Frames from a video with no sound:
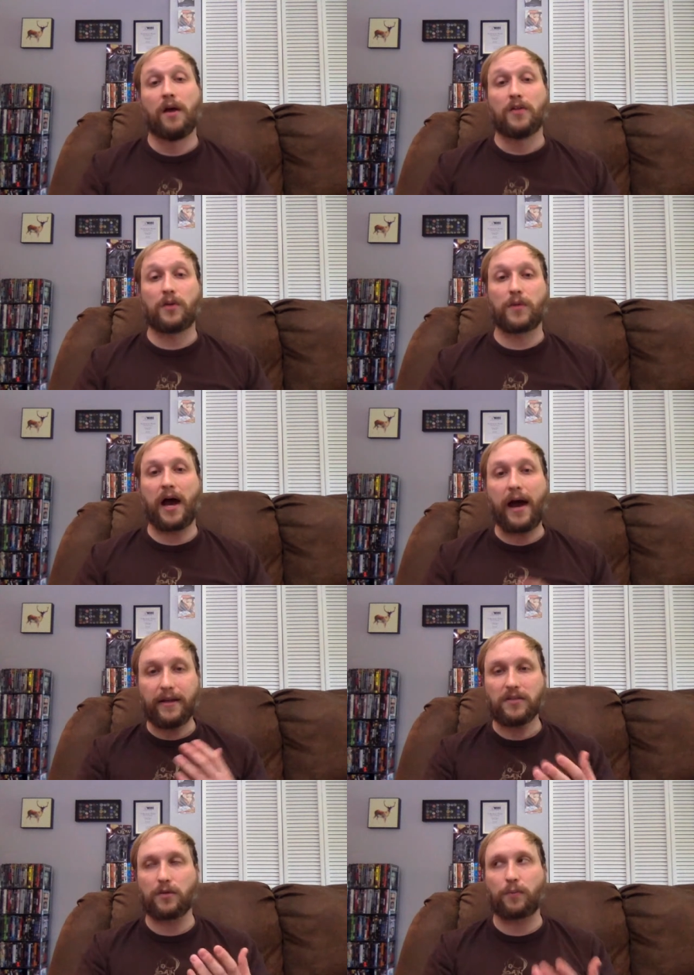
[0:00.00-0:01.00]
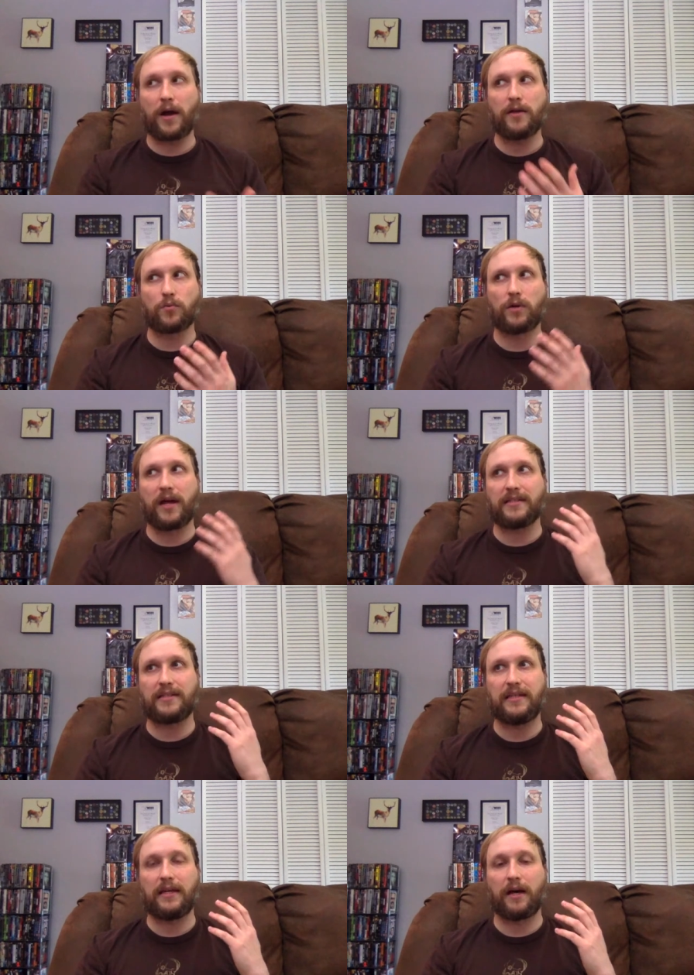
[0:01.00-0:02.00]
So I'm kind of surprised we're not
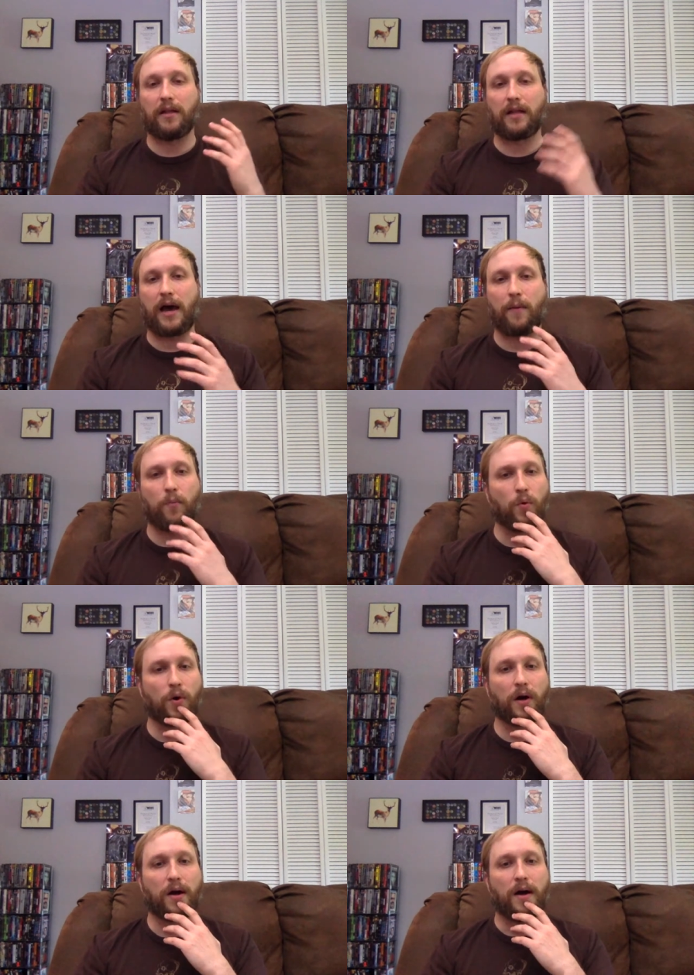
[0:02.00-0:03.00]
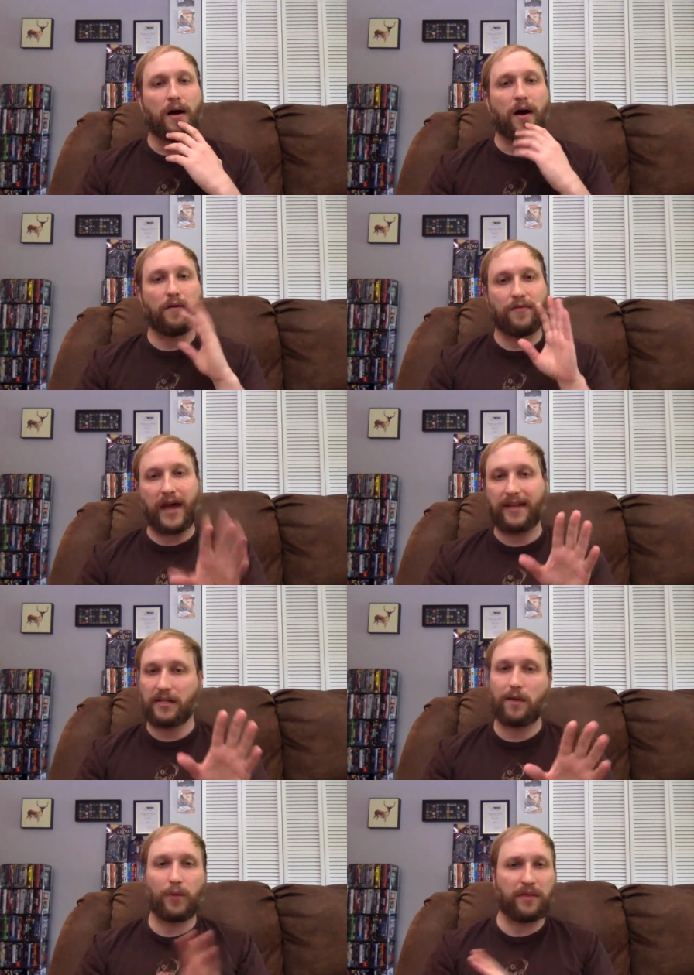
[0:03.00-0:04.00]
seeing a lot more of that
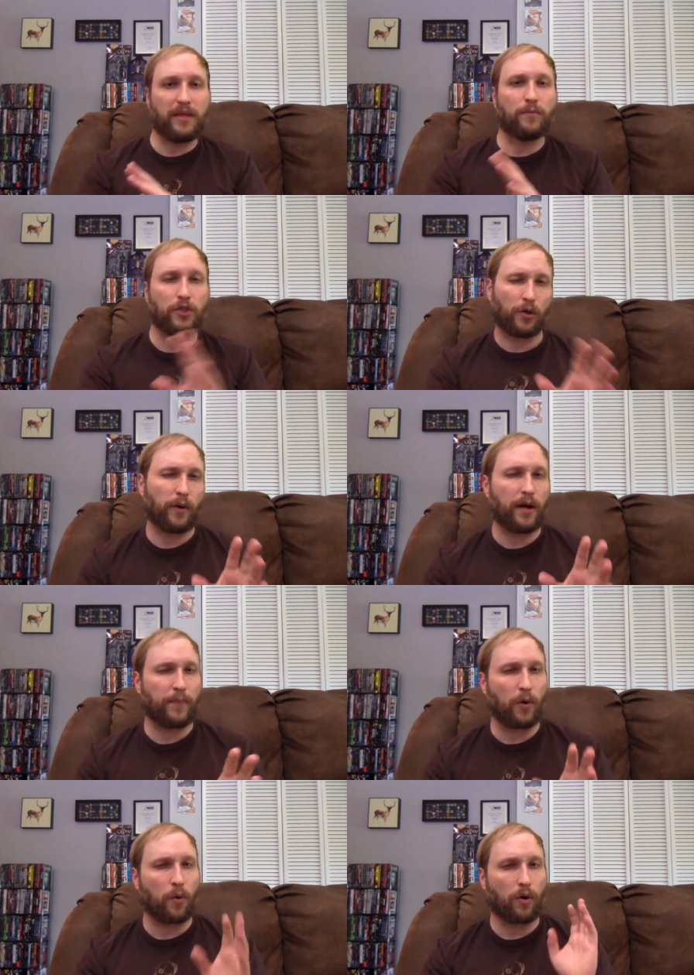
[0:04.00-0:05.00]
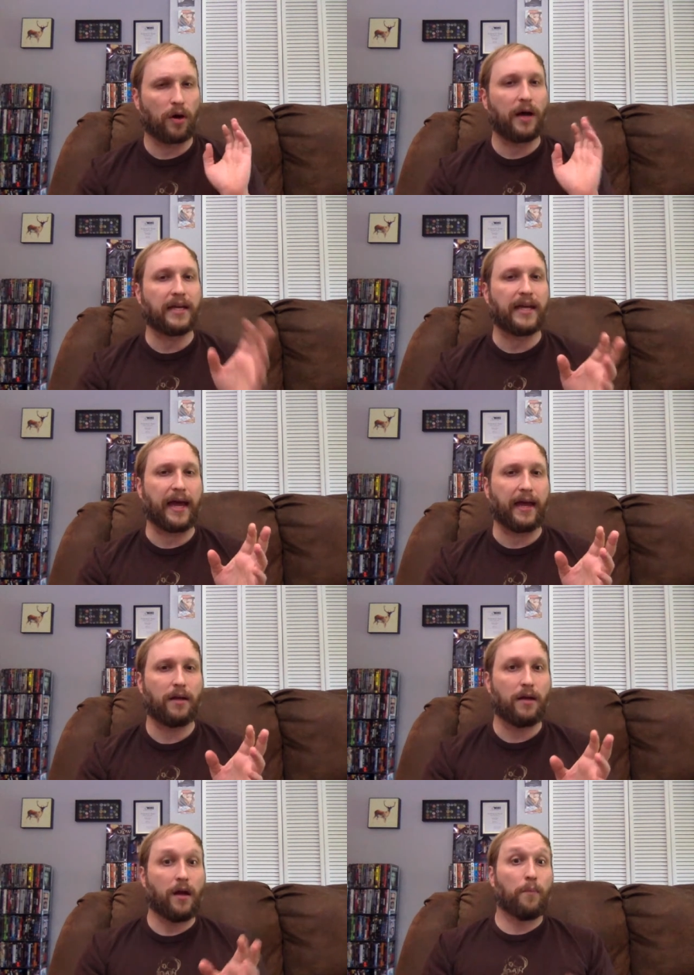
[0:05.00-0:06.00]
type of theme showing up in horror
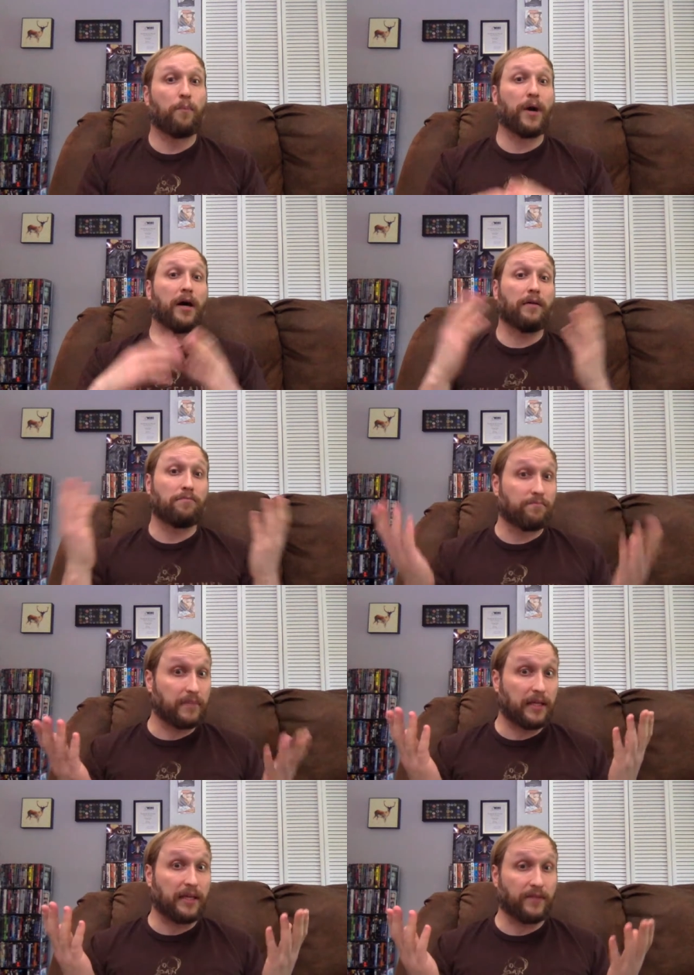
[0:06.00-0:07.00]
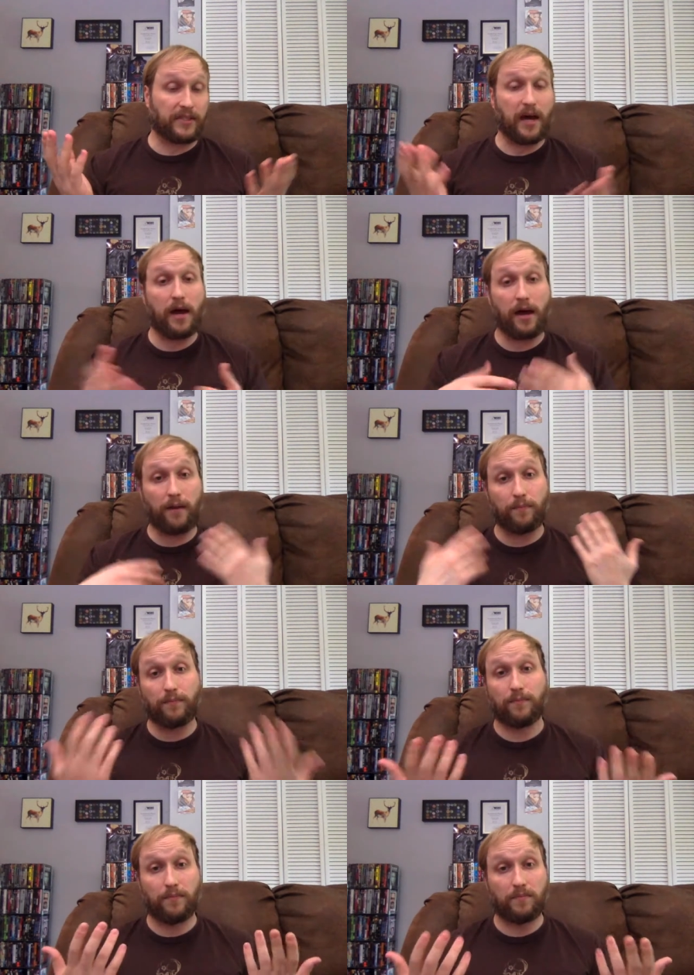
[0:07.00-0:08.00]
again, but give it time,
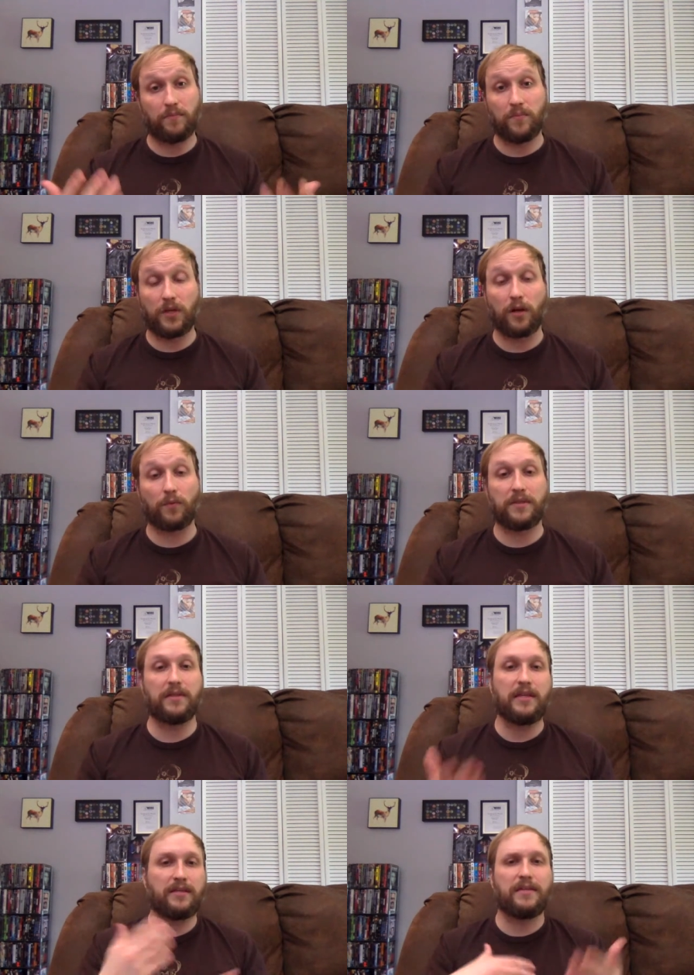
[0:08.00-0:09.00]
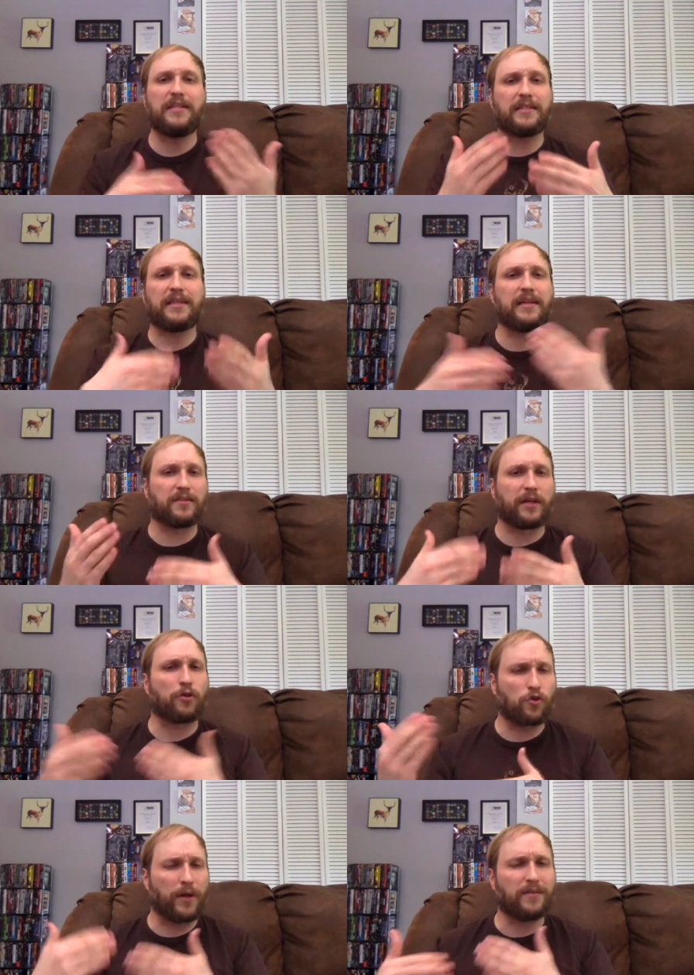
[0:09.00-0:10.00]
you know, these these things
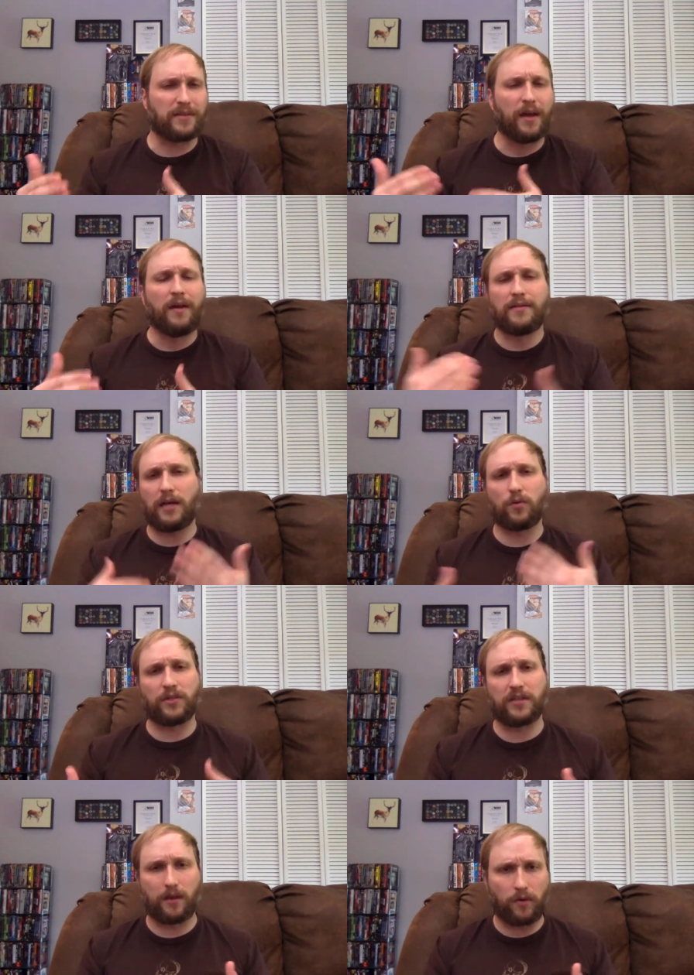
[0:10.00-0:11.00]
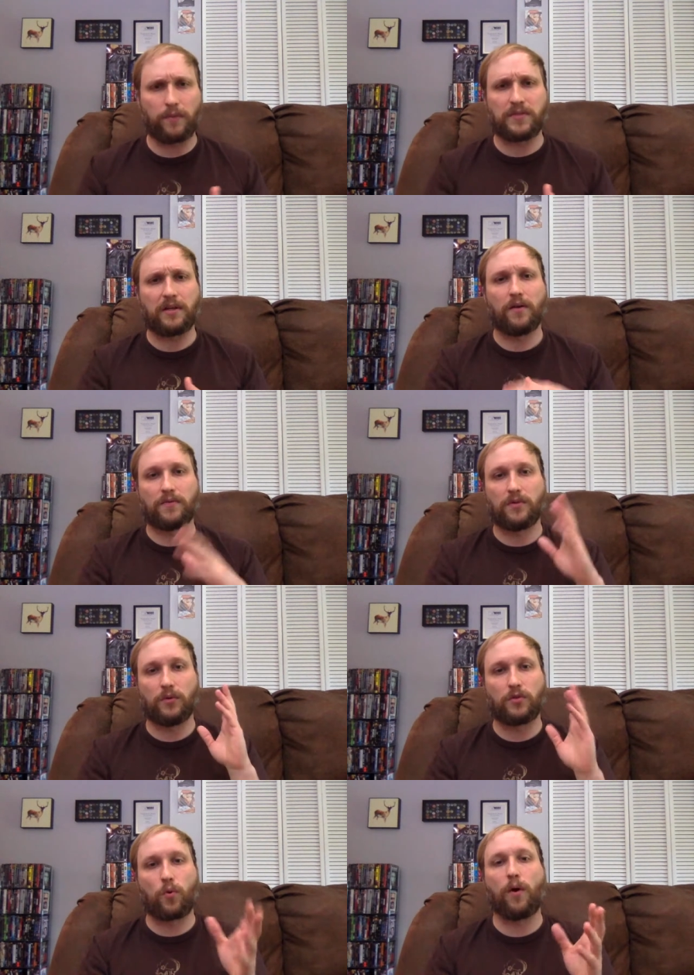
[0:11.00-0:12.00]
like trends tend to recycle themselves,
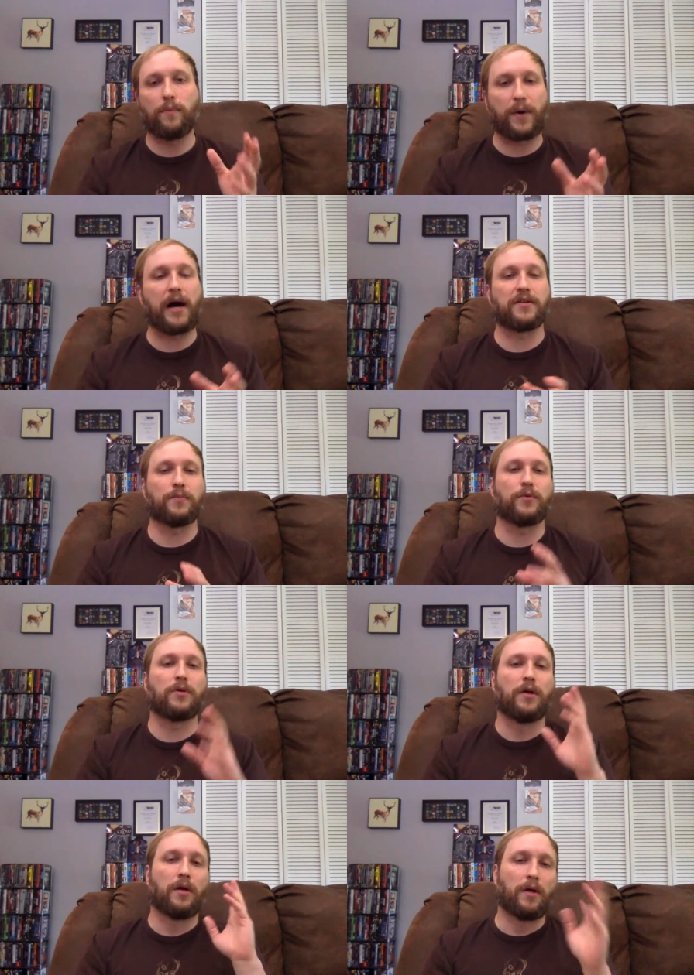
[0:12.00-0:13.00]
so it's quite possible